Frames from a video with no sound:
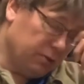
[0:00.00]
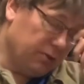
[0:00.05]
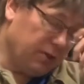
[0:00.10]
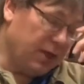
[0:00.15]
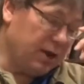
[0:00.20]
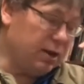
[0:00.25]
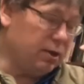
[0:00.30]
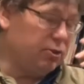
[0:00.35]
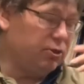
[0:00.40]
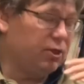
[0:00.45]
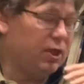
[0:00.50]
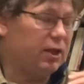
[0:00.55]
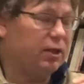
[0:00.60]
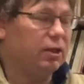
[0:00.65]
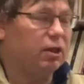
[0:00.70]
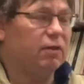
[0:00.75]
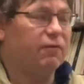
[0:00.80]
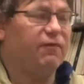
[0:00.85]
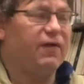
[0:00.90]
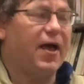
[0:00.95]
They didn't think
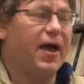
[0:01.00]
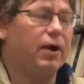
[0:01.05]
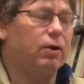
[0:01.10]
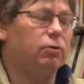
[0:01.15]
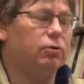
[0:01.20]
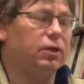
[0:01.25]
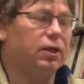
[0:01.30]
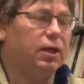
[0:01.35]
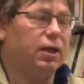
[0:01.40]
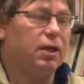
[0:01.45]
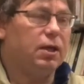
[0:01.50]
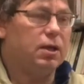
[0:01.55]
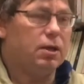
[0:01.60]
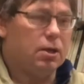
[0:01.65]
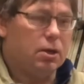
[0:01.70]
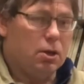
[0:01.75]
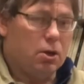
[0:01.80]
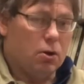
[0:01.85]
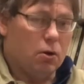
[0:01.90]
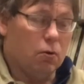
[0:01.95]
that the faculty
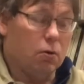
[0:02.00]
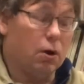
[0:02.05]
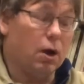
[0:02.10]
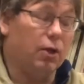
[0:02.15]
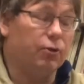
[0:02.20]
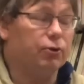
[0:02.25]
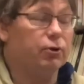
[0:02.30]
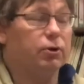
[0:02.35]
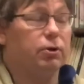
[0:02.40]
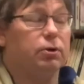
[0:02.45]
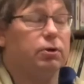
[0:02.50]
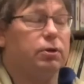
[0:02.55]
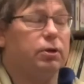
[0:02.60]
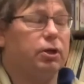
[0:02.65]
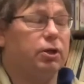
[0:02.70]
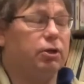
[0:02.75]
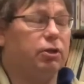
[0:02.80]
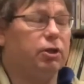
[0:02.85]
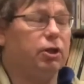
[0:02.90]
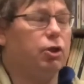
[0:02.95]
or other
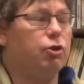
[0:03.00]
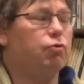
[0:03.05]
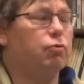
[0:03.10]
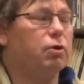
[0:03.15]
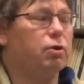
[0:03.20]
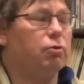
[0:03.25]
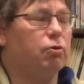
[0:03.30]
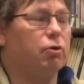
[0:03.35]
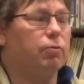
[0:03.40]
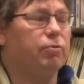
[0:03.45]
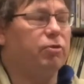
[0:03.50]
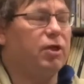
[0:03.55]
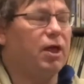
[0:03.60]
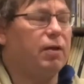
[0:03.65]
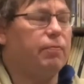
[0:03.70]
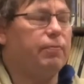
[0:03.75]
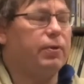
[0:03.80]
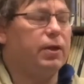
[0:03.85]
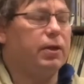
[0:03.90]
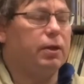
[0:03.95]
constituent groups
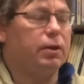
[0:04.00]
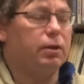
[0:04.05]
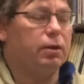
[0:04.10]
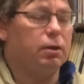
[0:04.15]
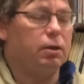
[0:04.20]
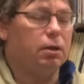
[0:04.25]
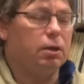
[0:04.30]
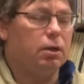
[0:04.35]
had been